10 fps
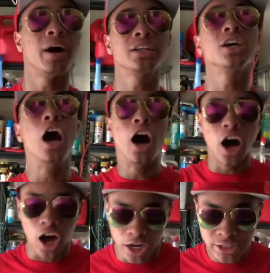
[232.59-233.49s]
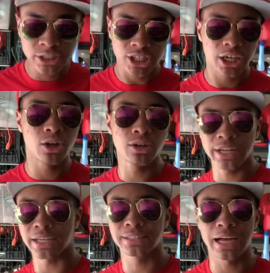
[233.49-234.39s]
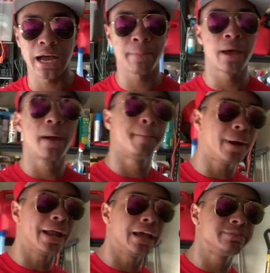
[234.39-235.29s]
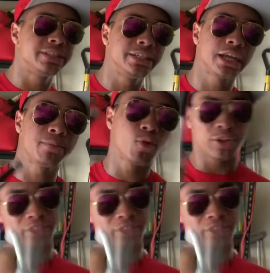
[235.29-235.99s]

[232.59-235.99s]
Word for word: But until next time, my name's DJ